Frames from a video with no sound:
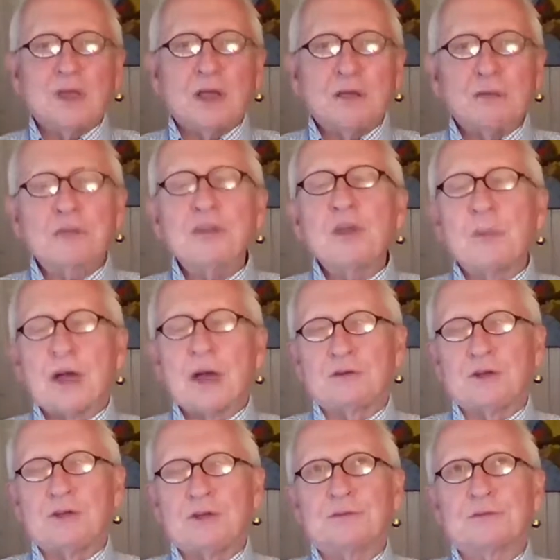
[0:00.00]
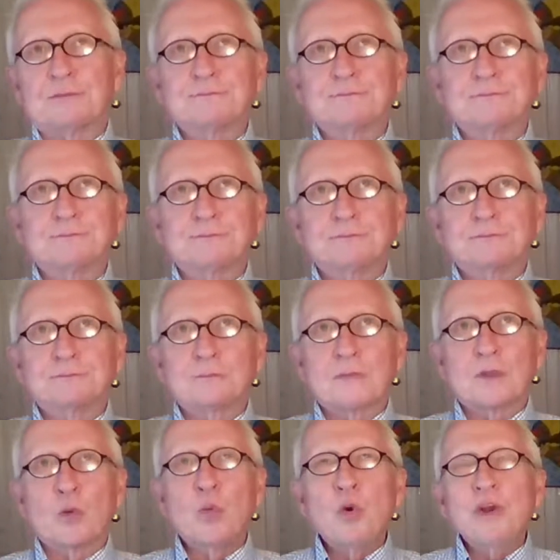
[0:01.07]
think about this.
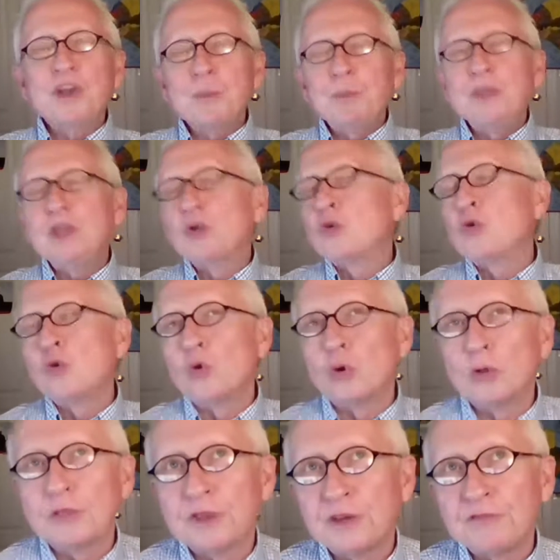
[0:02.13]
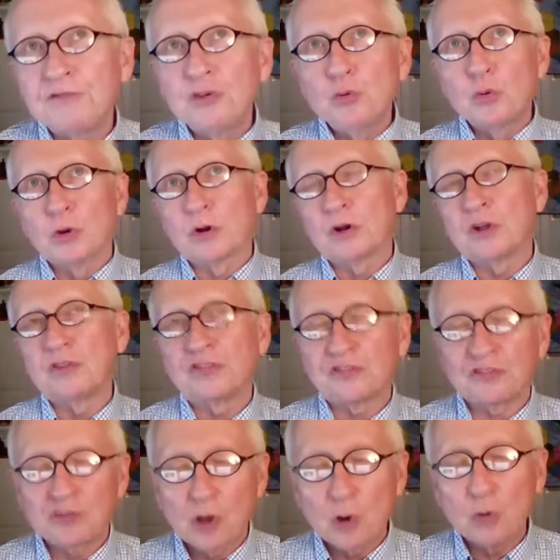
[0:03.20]
Wouldn't it be cool that if you were
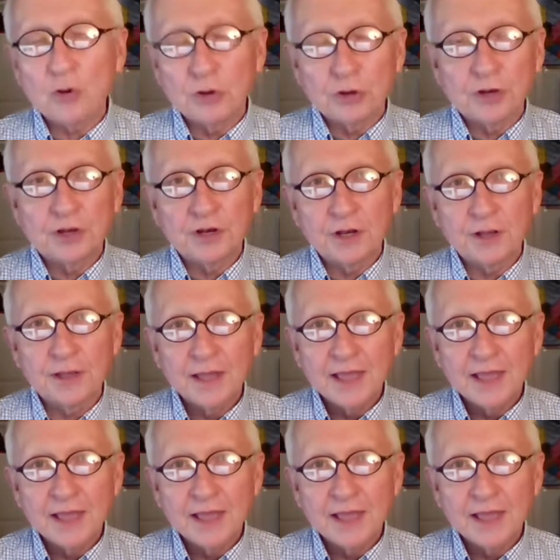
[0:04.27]
so good